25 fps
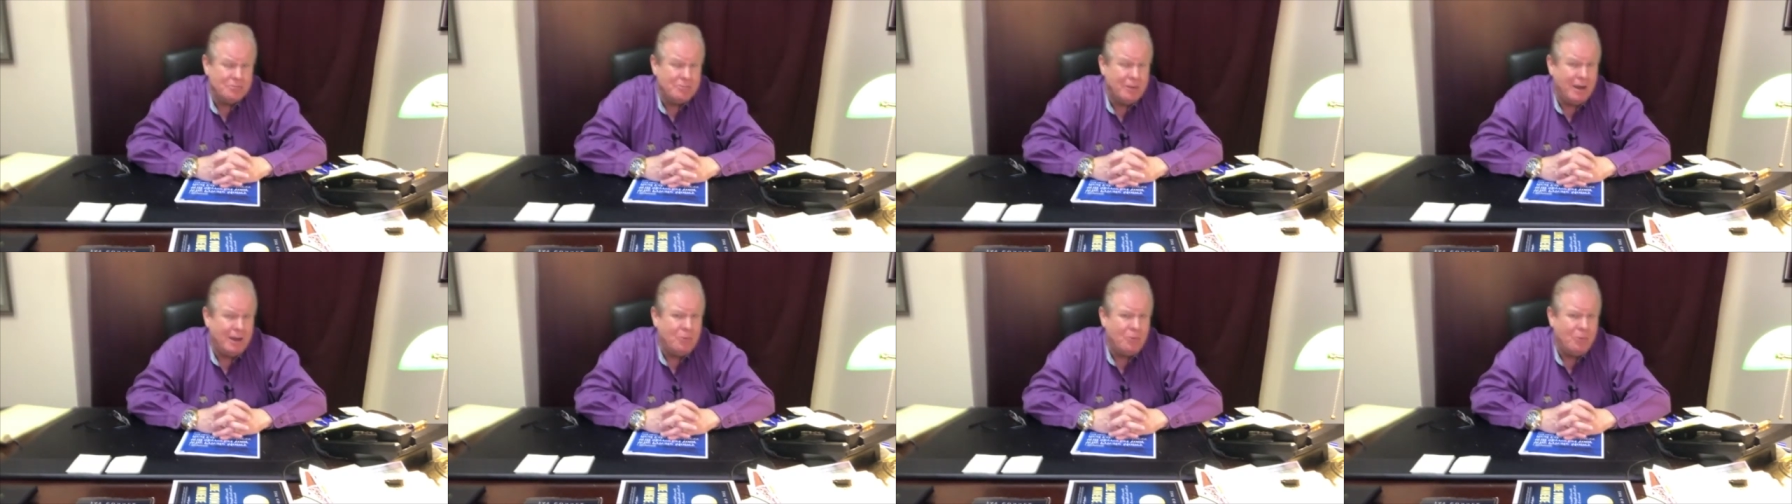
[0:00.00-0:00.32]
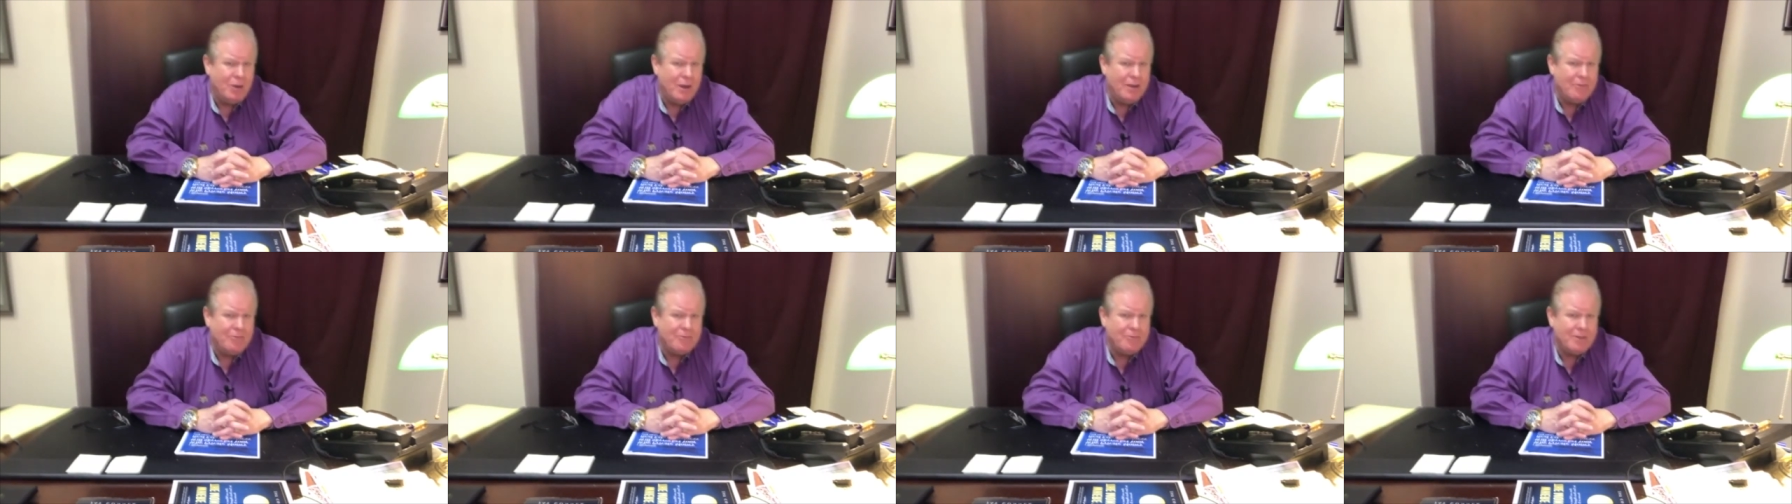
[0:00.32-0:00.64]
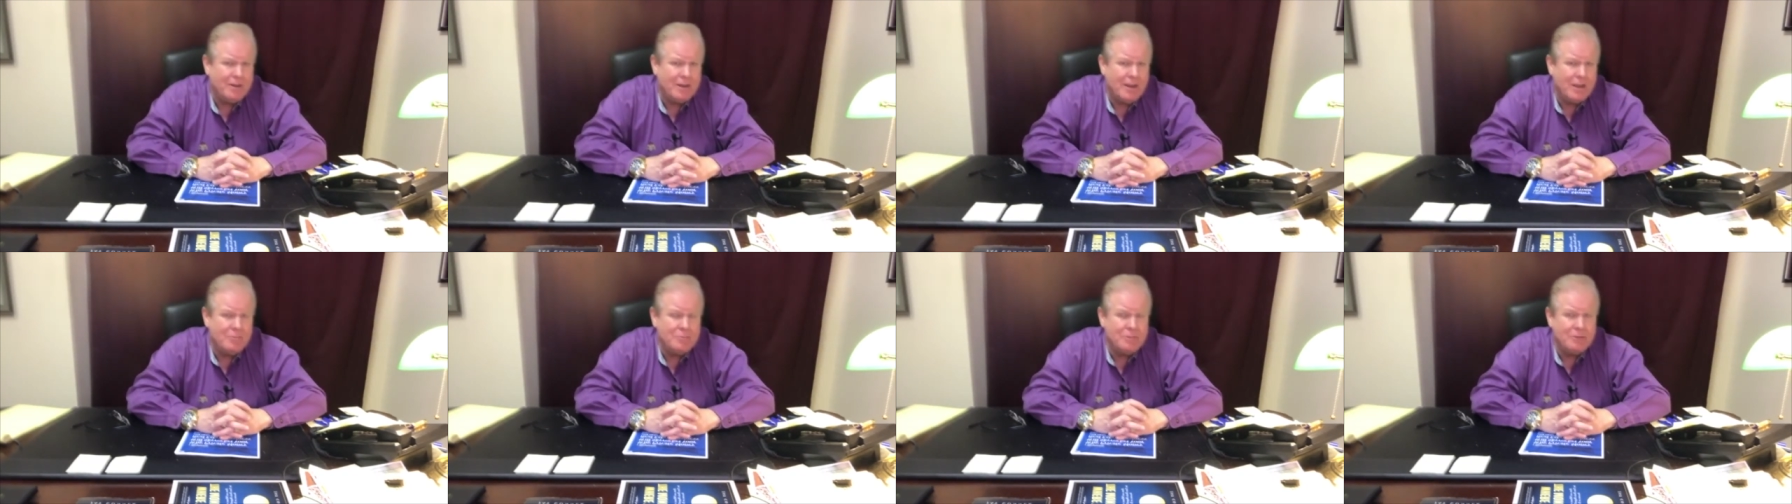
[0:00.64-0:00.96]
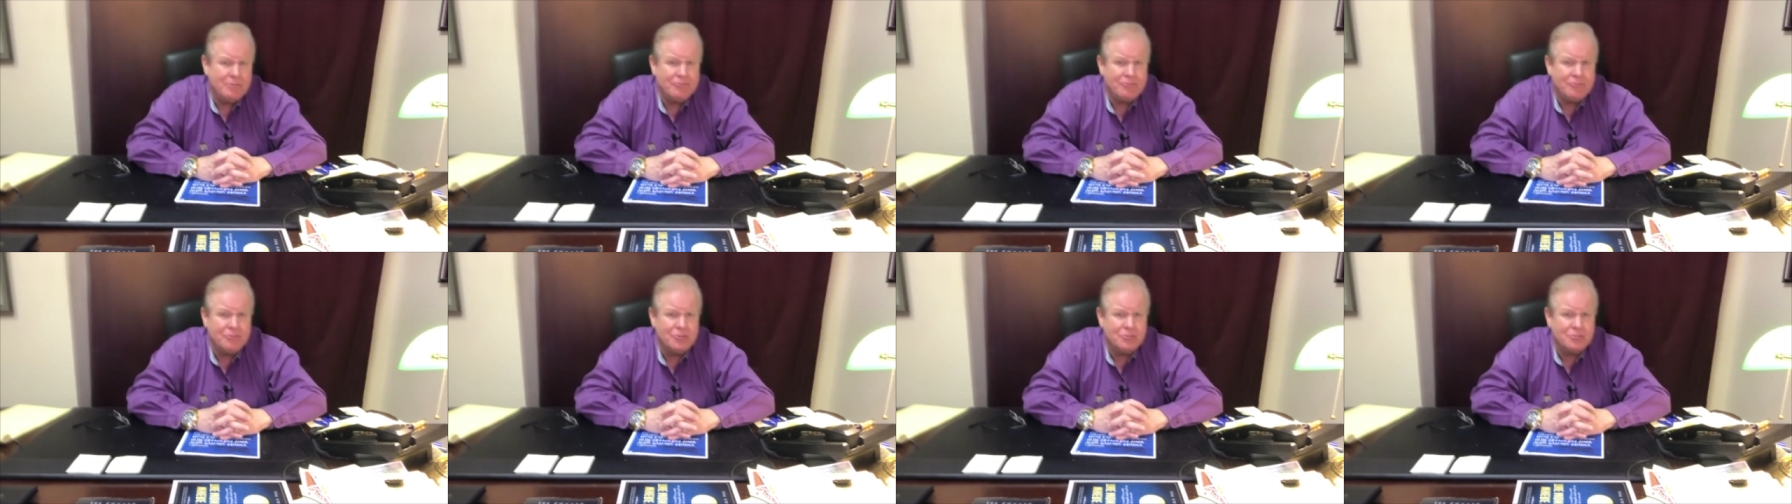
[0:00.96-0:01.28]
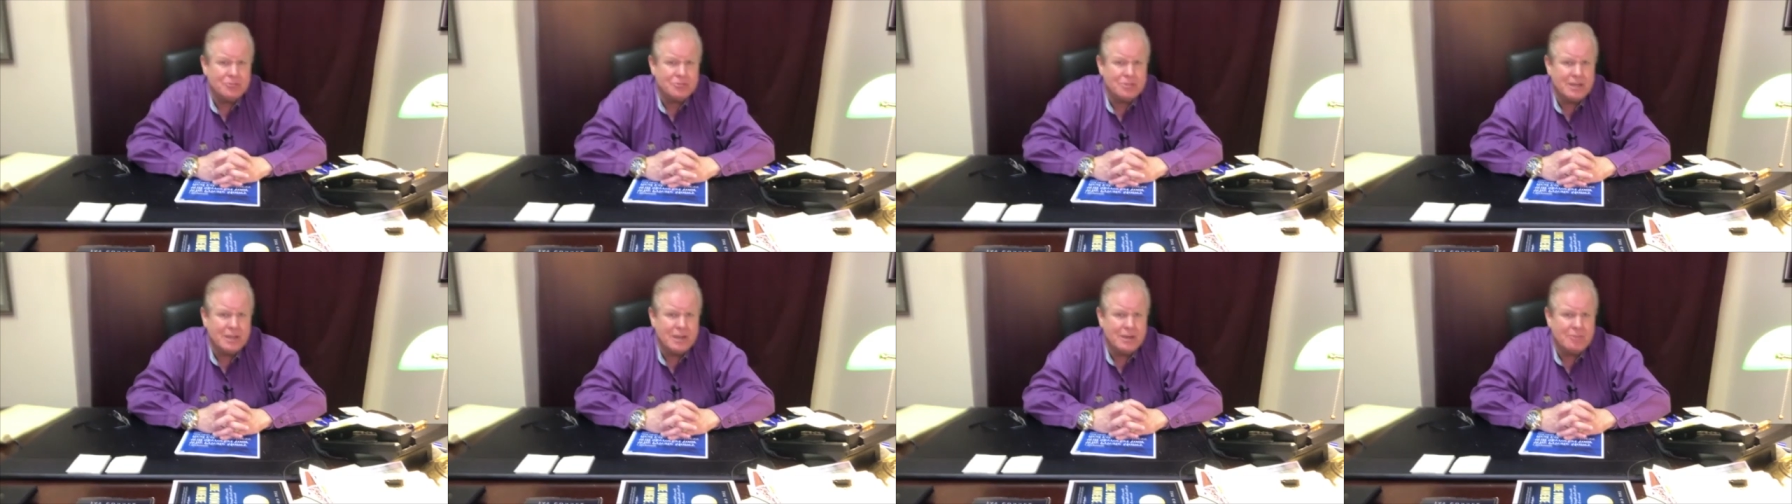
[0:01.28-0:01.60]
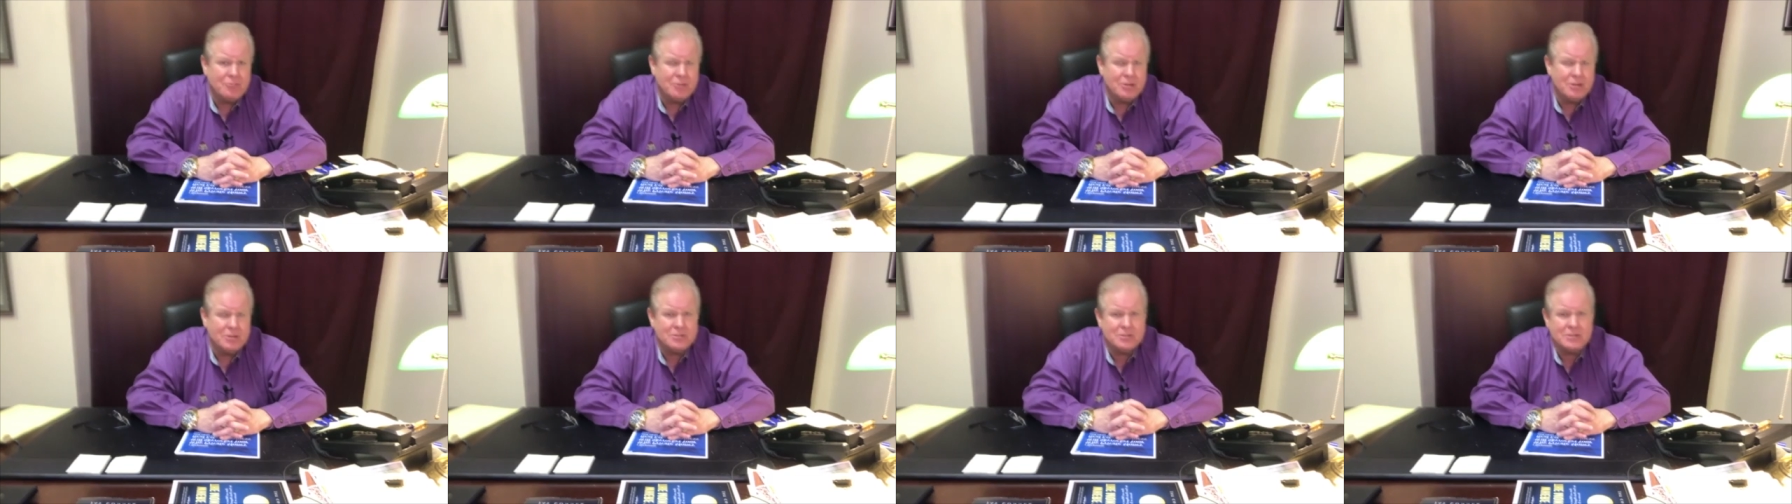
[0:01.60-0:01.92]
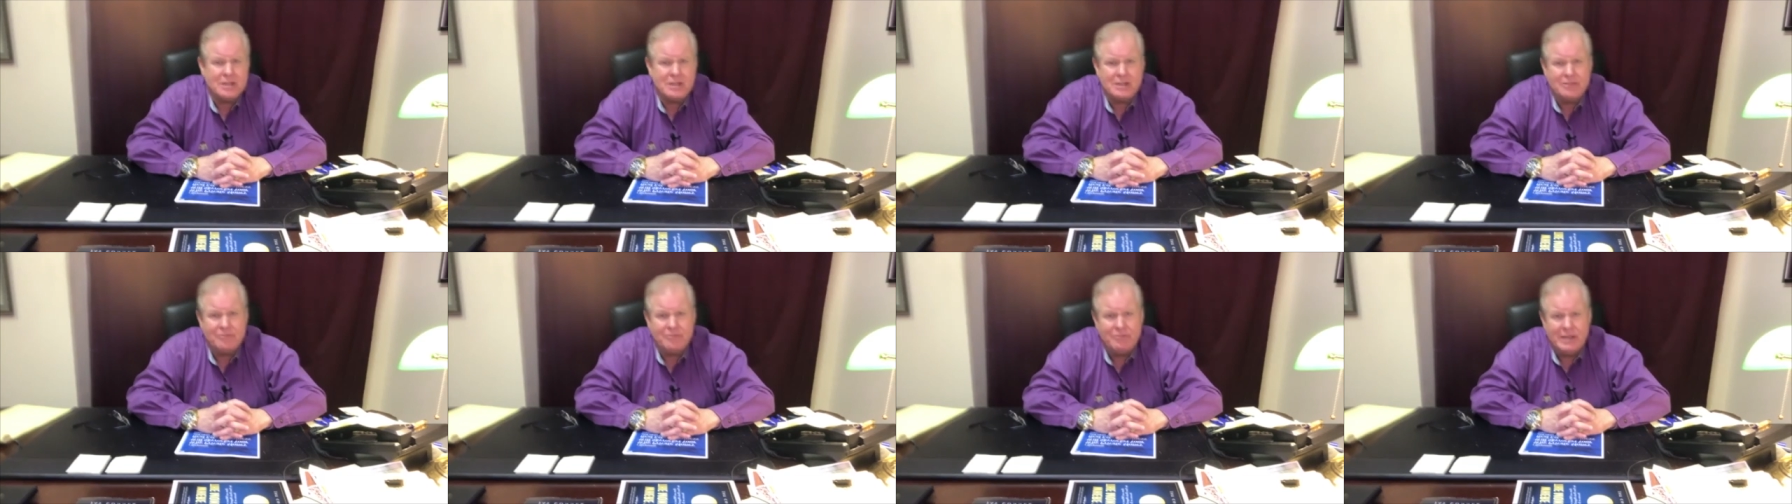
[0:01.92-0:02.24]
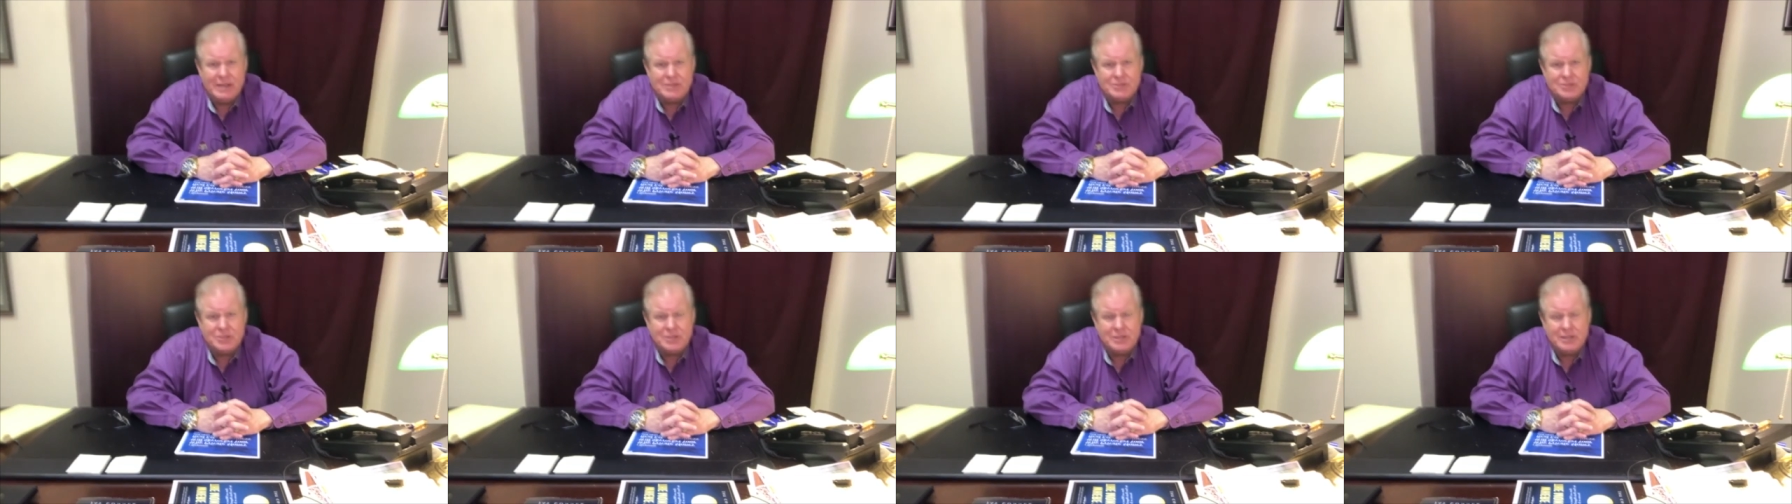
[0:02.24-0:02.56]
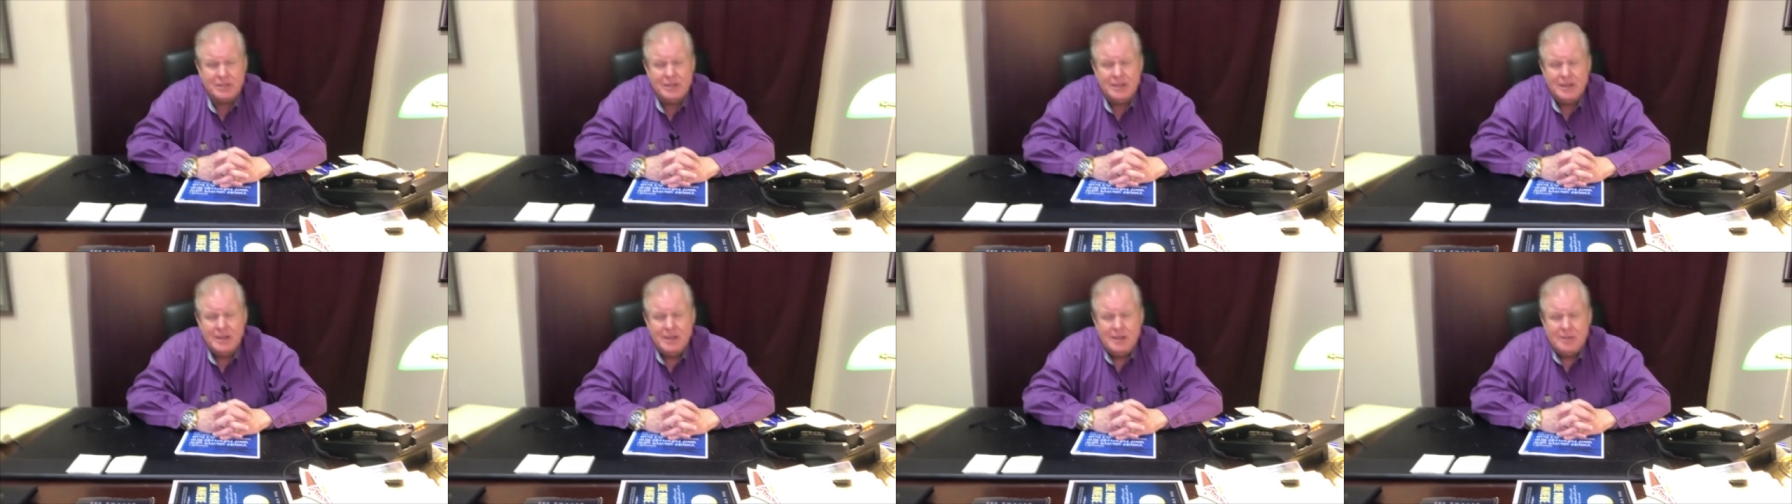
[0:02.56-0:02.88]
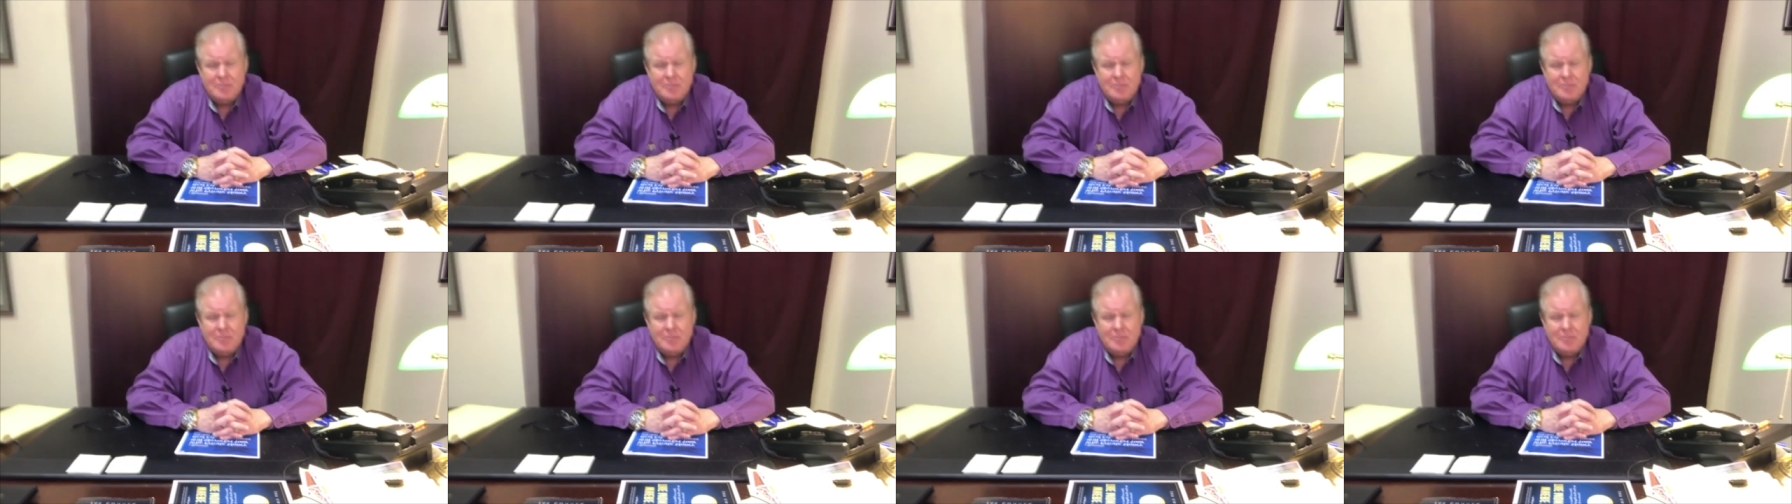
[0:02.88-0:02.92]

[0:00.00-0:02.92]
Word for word: My wife and I have been full-time real estate investing